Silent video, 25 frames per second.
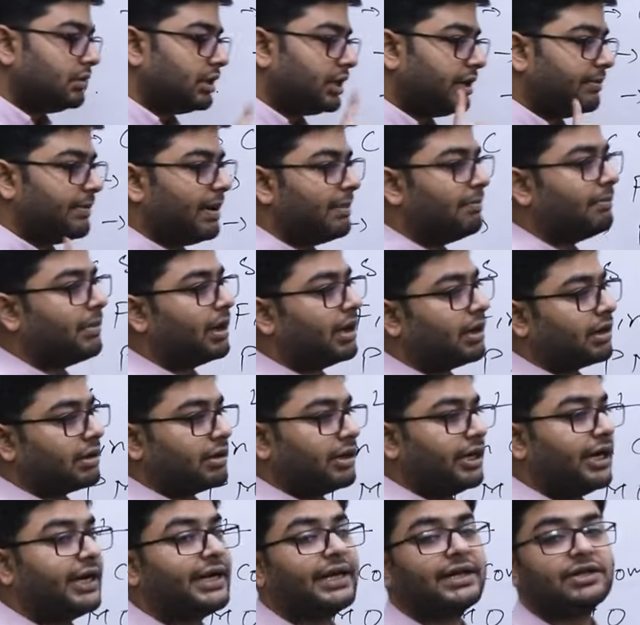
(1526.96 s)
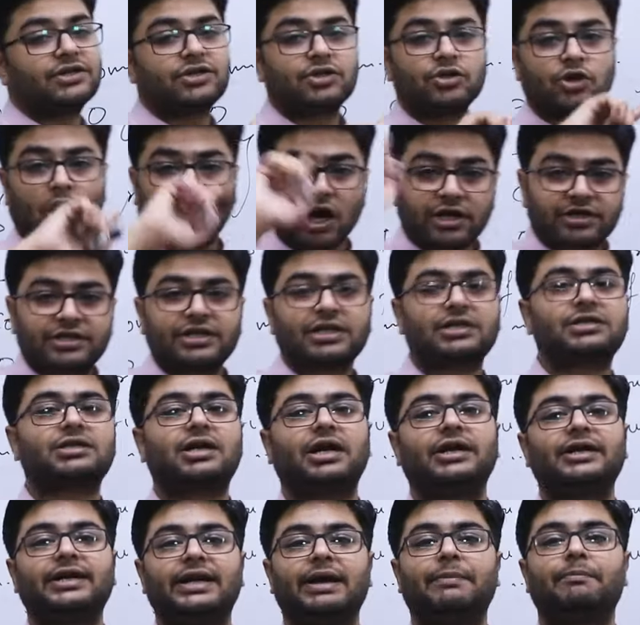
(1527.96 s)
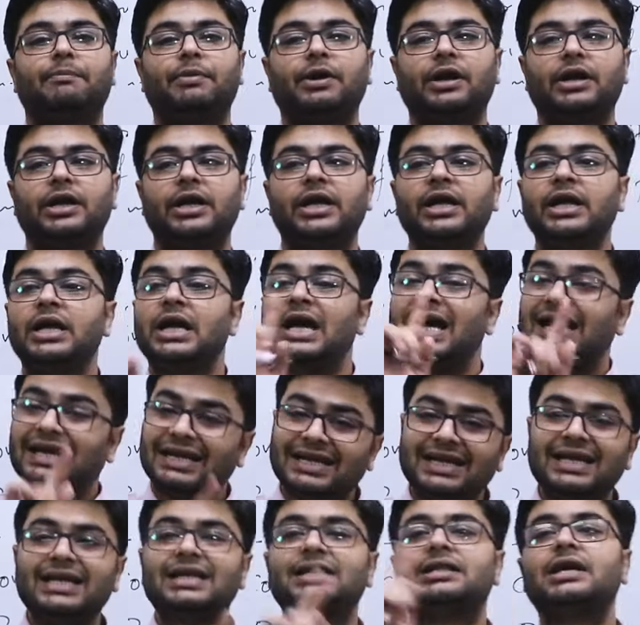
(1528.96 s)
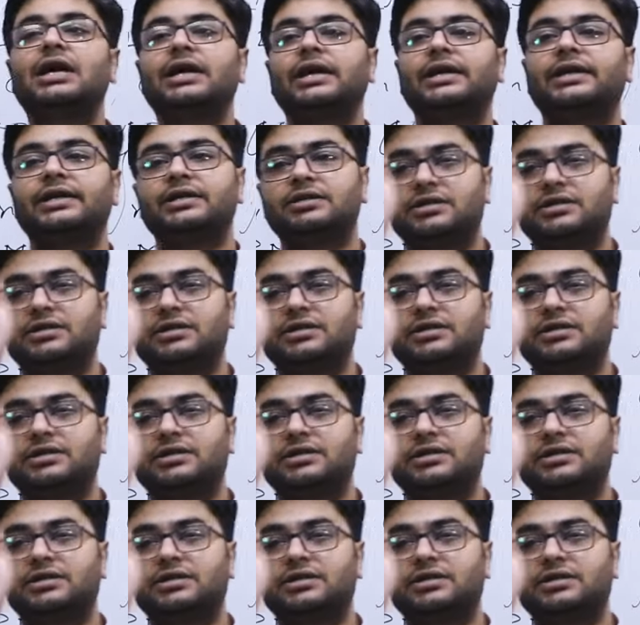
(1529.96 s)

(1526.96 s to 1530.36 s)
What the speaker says: remember, it is not just contemporary, neither it